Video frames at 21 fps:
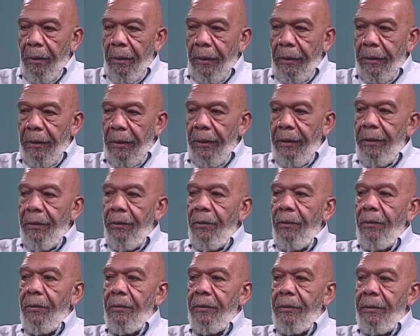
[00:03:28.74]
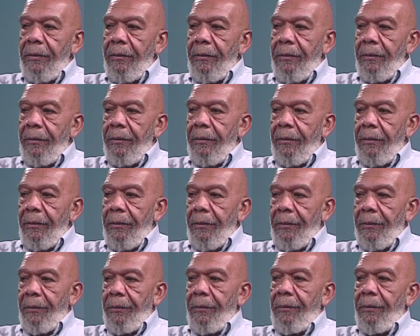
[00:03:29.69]
I'd like her
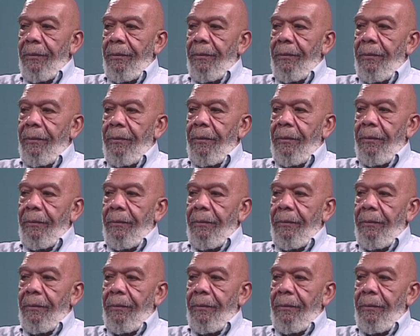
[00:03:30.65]
to